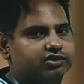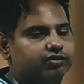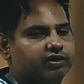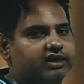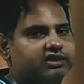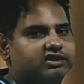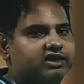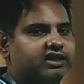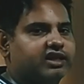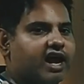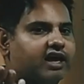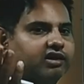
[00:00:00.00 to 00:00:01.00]
You can see
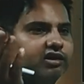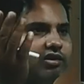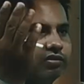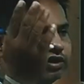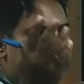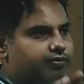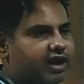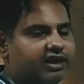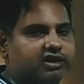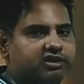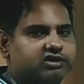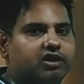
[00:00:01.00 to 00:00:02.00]
that in
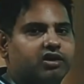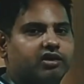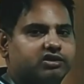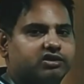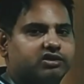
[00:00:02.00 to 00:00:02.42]
many children